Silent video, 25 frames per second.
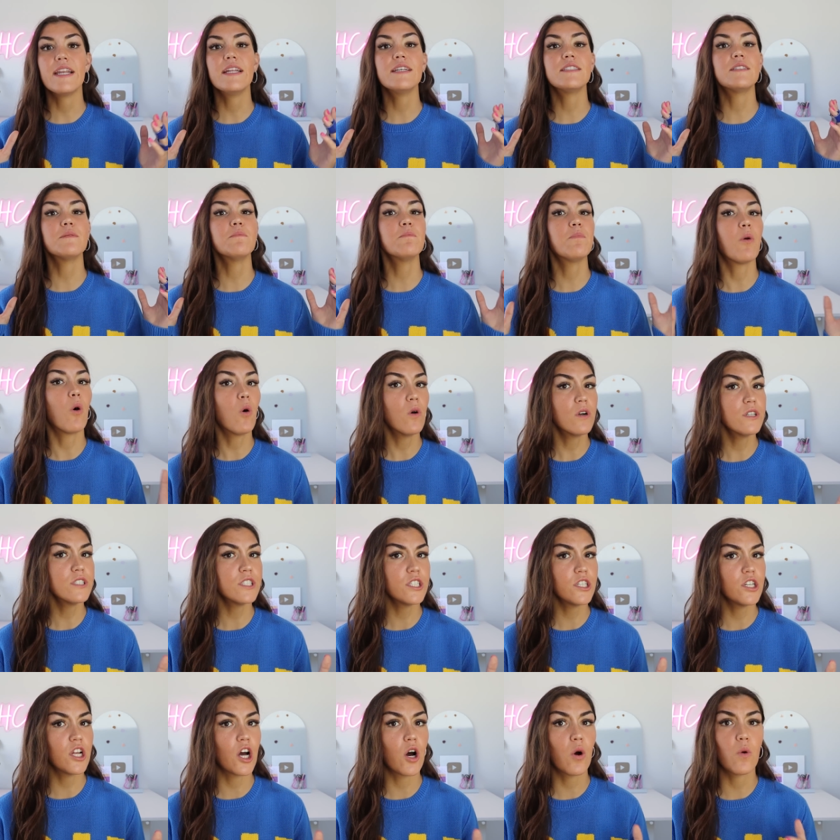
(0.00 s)
It is important
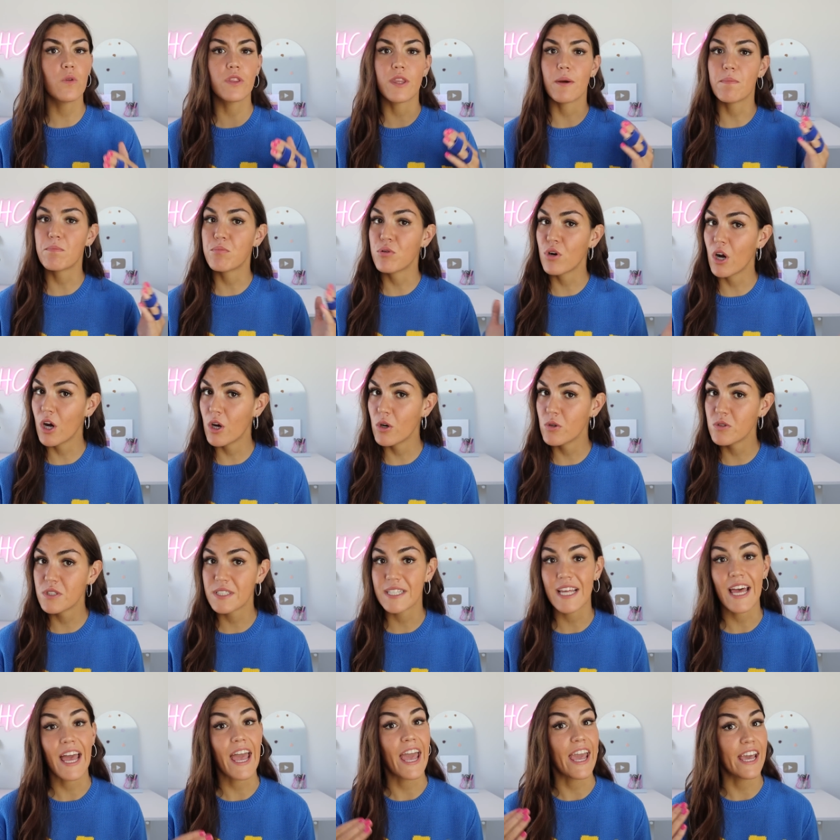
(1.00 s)
to know the
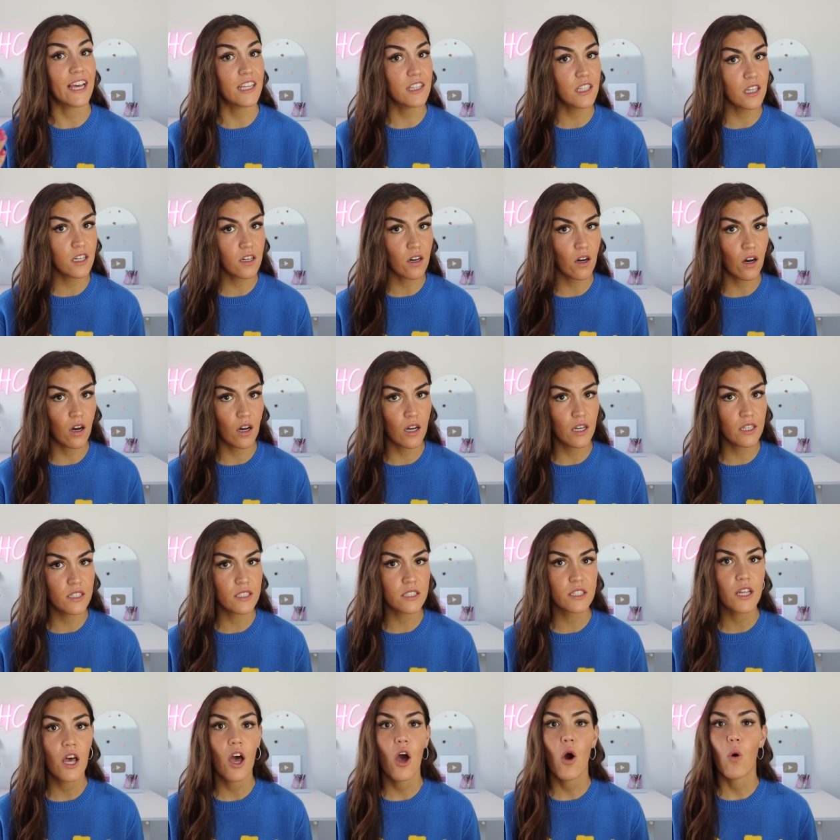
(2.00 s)
pros and the
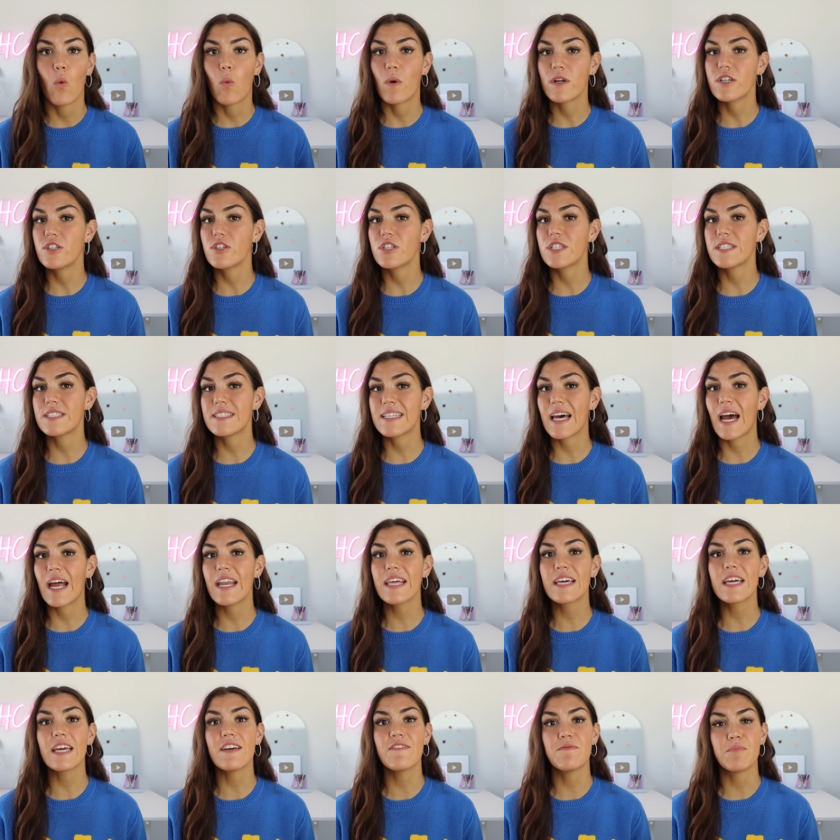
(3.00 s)
cons when you're
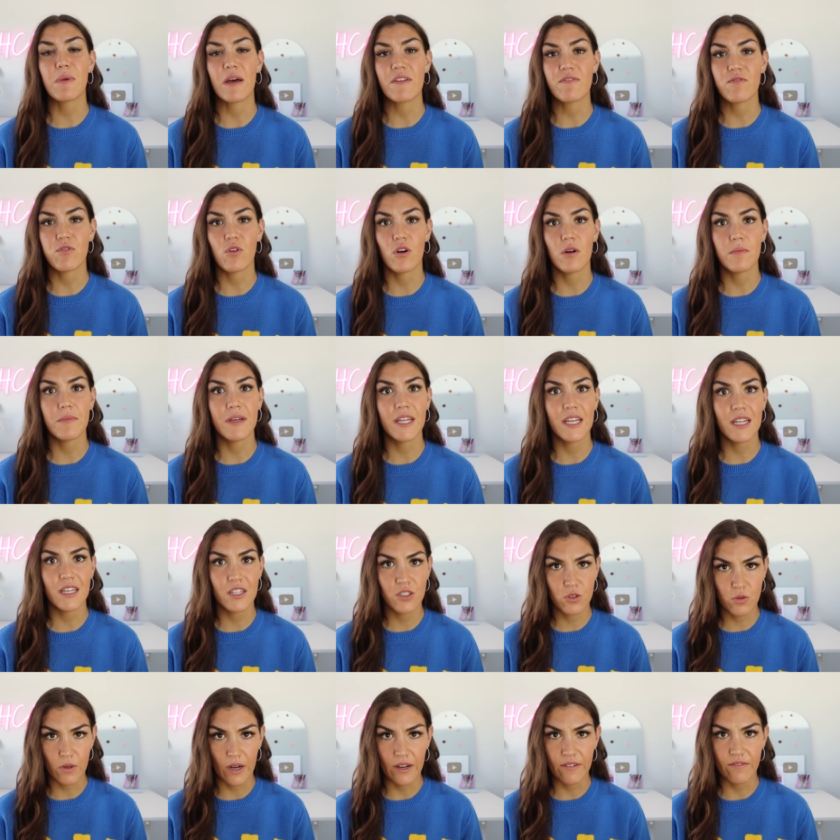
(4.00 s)
deciding if metformin
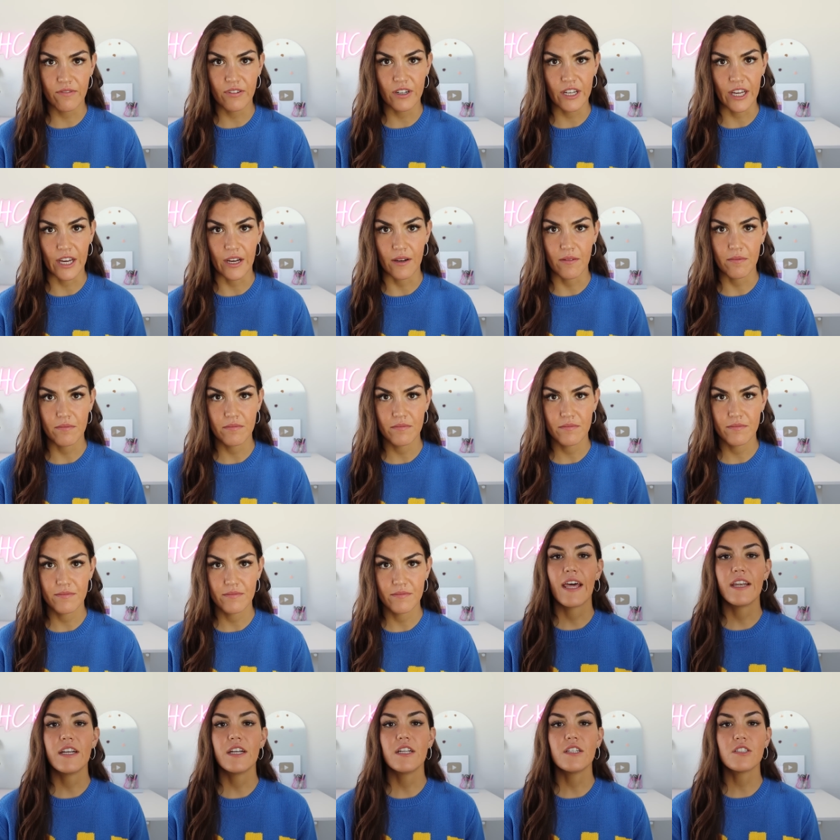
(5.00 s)
is right for you.
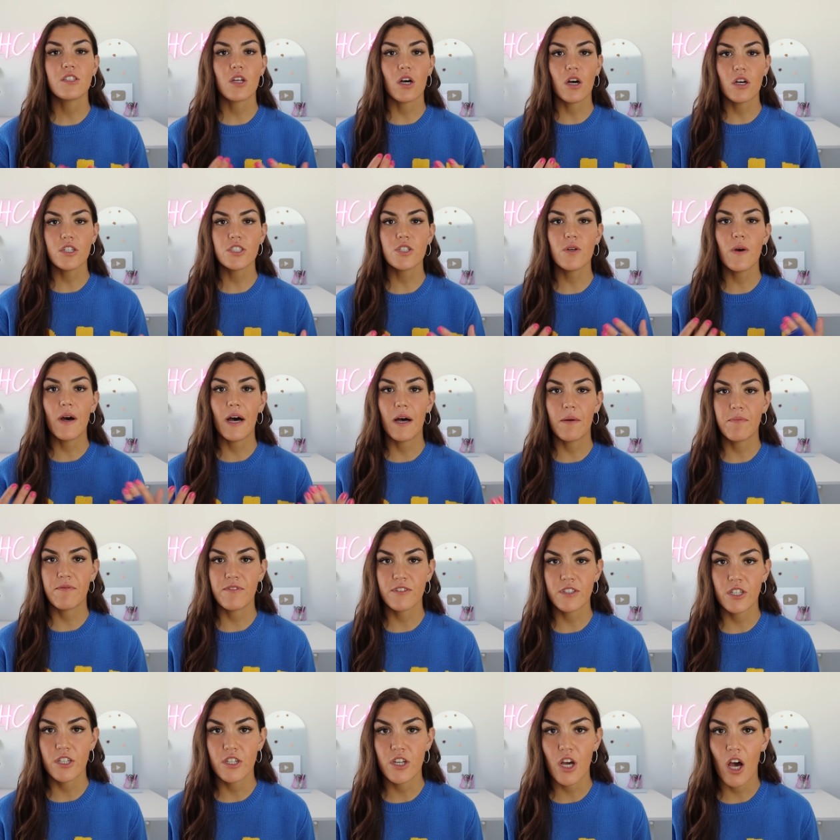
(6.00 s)
And it is also
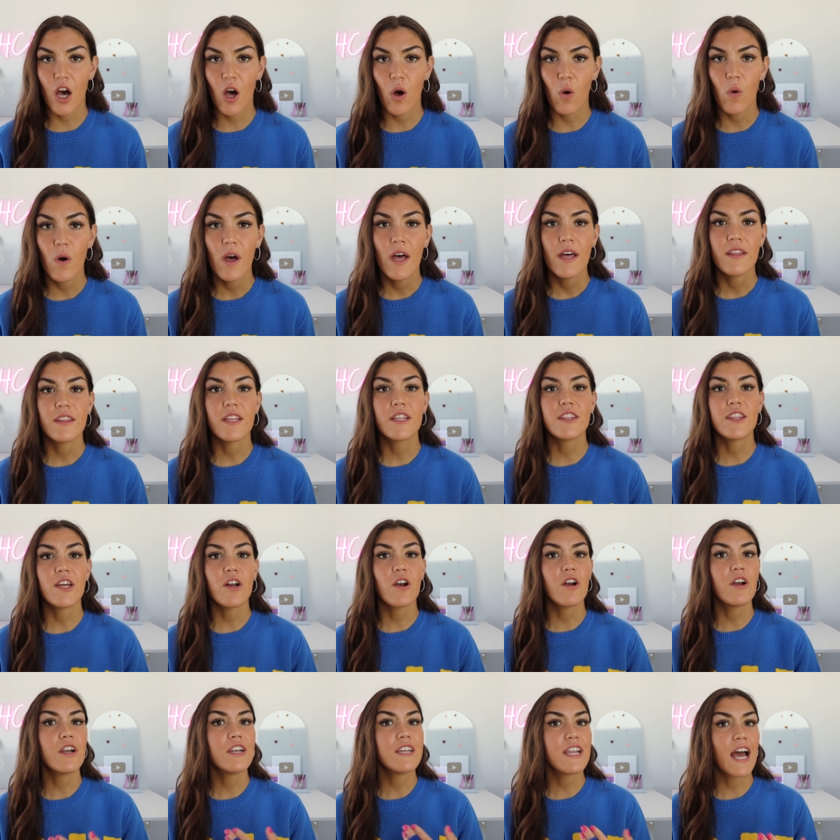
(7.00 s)
helpful to know that
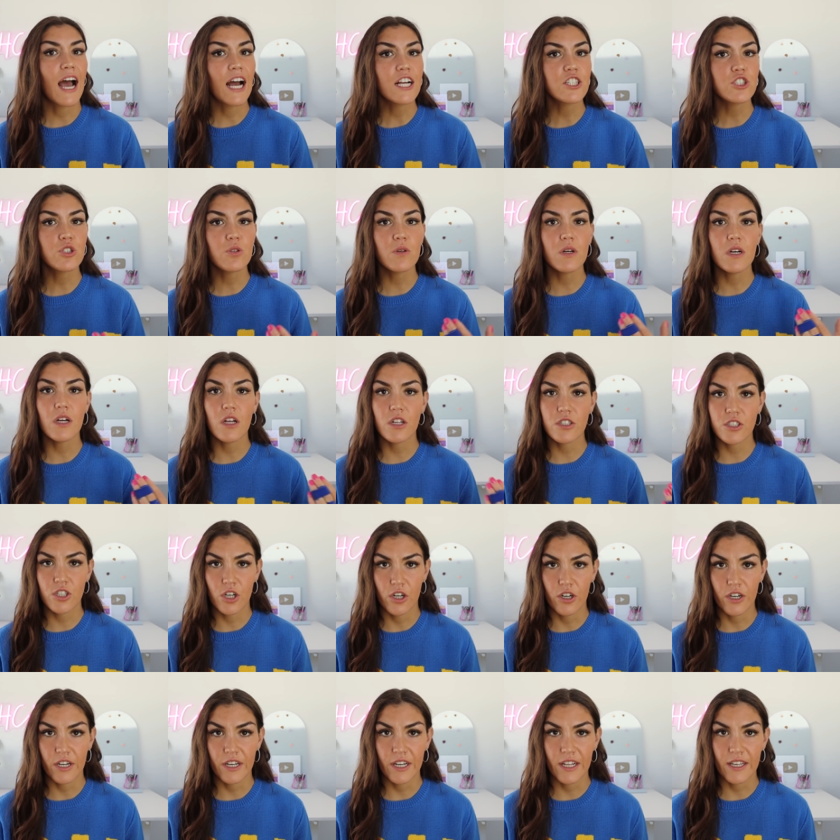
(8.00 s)
there are natural
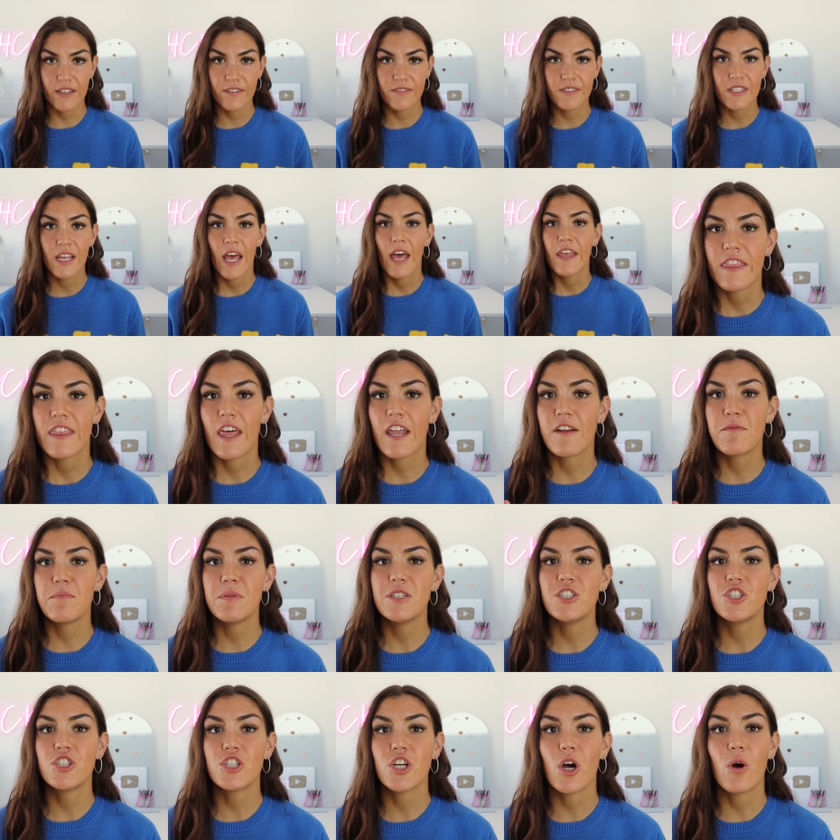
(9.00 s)
alternatives that have
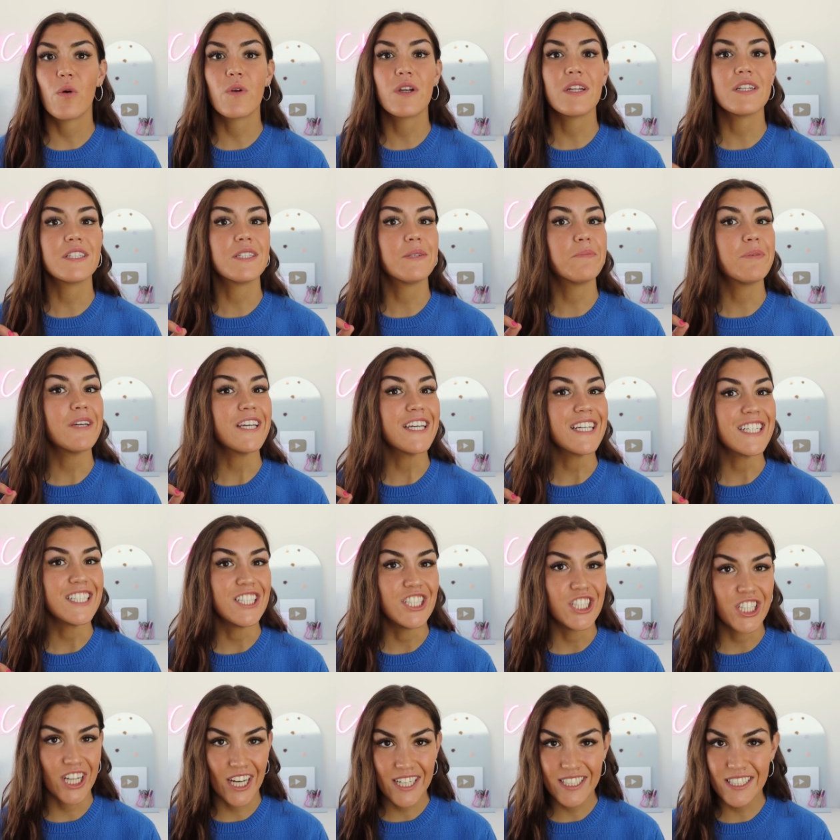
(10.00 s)
been shown to be
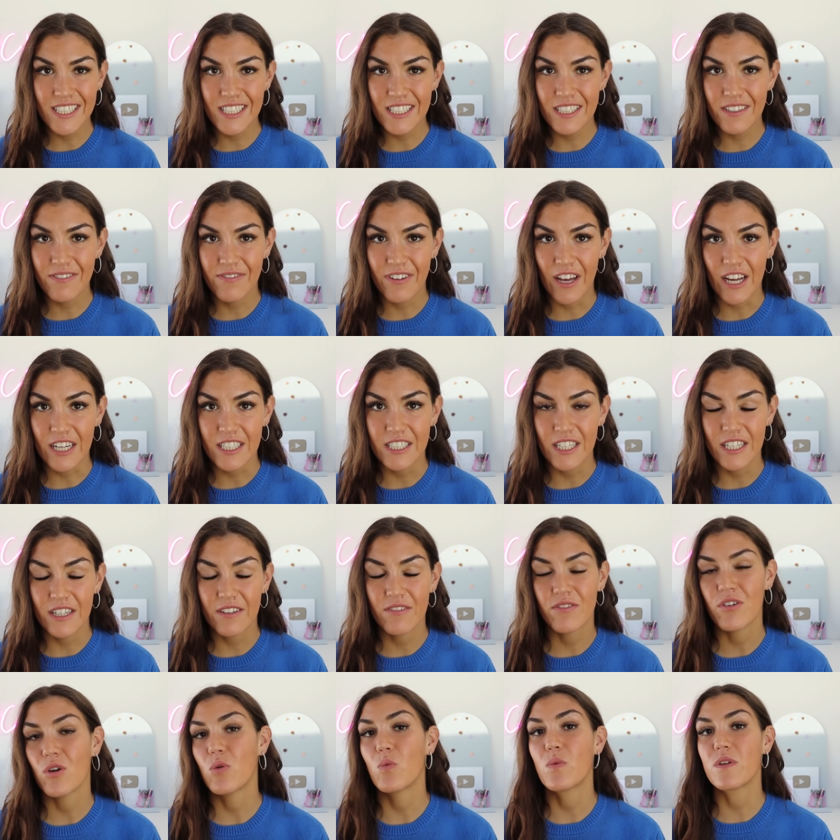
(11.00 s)
just as
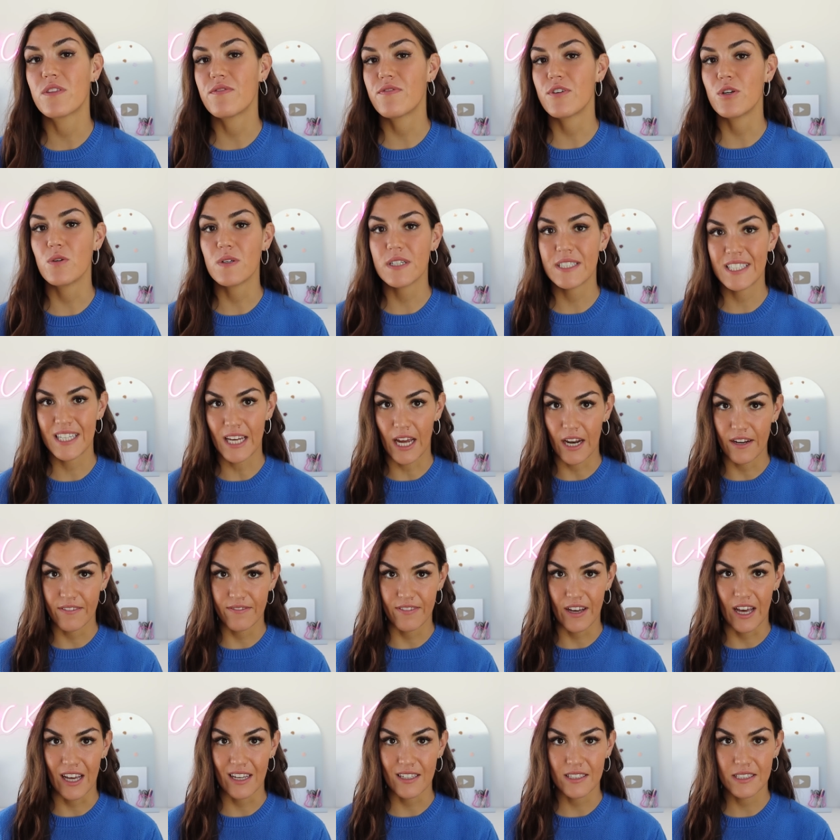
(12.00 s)
effective with fewer side
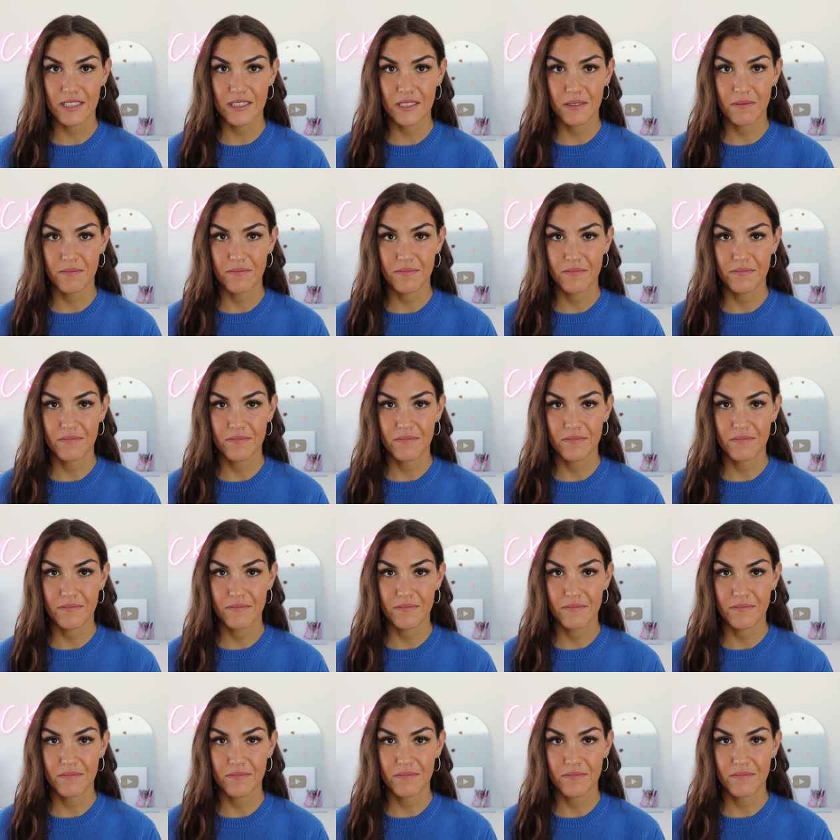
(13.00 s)
effects.